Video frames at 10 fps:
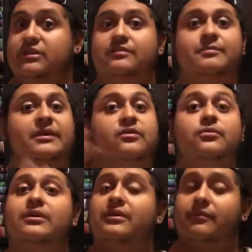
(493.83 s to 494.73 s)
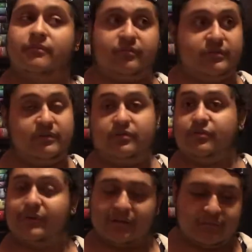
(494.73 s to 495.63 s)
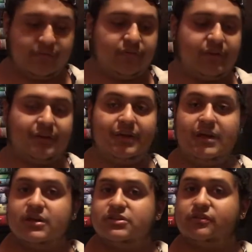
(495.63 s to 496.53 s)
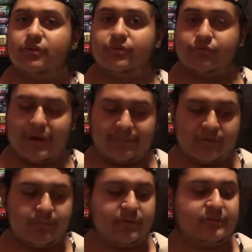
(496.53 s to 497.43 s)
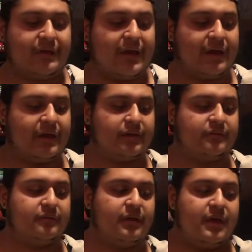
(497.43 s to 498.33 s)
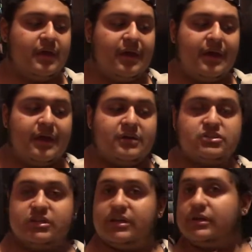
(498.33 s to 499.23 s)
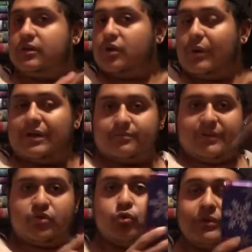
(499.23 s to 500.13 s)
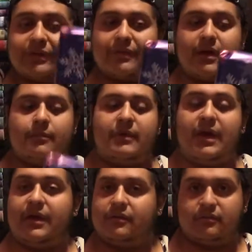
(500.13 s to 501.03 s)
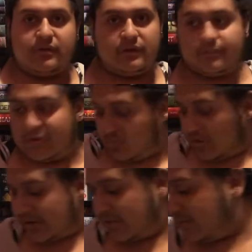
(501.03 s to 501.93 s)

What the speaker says: been doing them since 2015. She's always wrapped her books, and she, you know, has been doing them, and it's been working